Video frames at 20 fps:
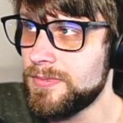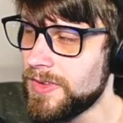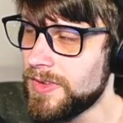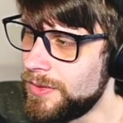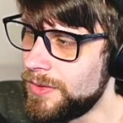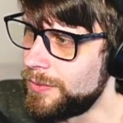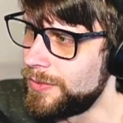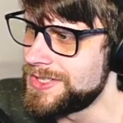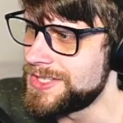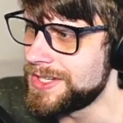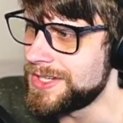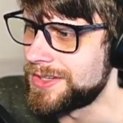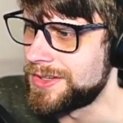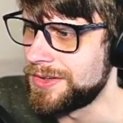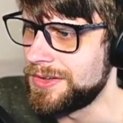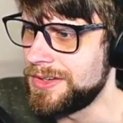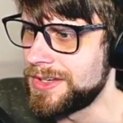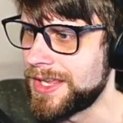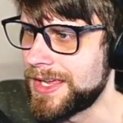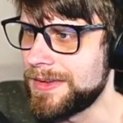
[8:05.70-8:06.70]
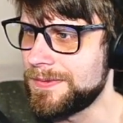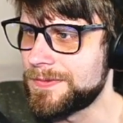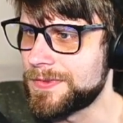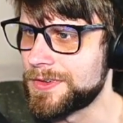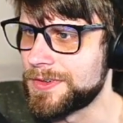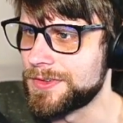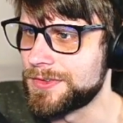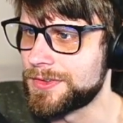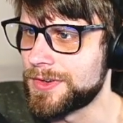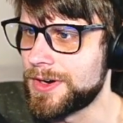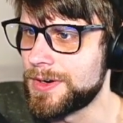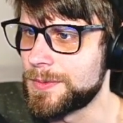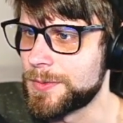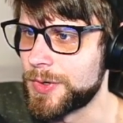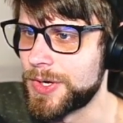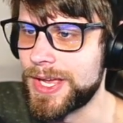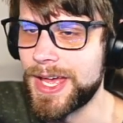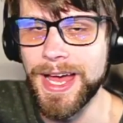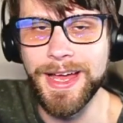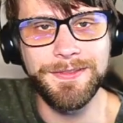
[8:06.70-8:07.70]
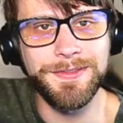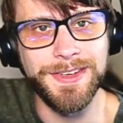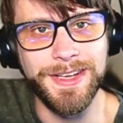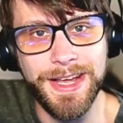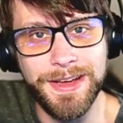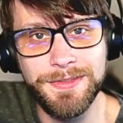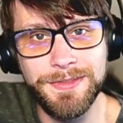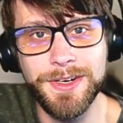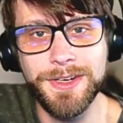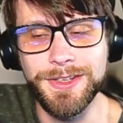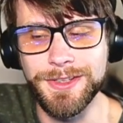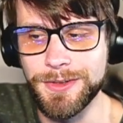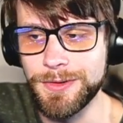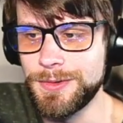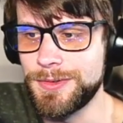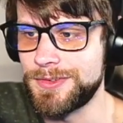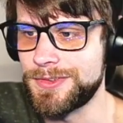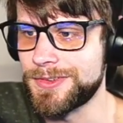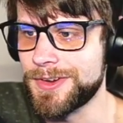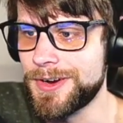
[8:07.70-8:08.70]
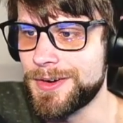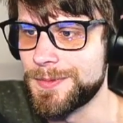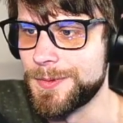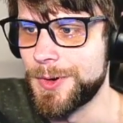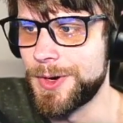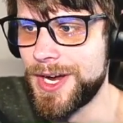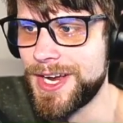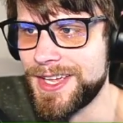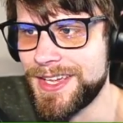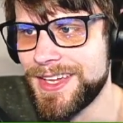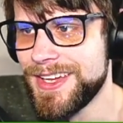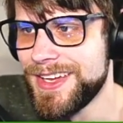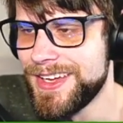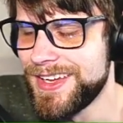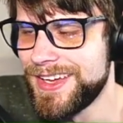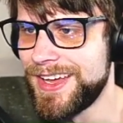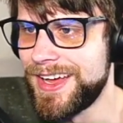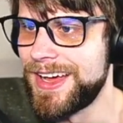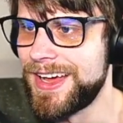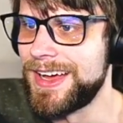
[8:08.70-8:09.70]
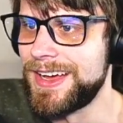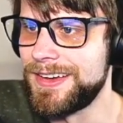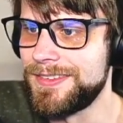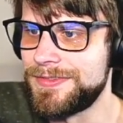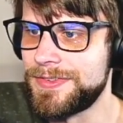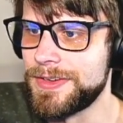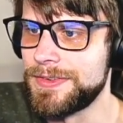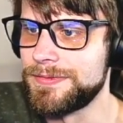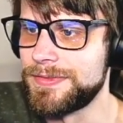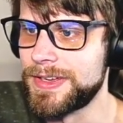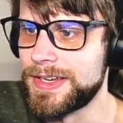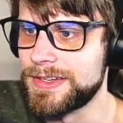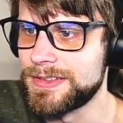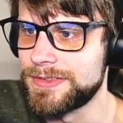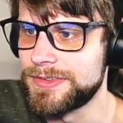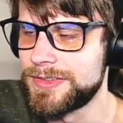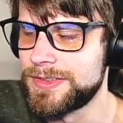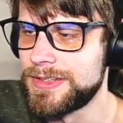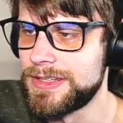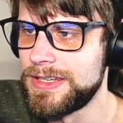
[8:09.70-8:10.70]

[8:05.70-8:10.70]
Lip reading: What's a good name for a Skarmory? I've never used Skarmory. Fun fact.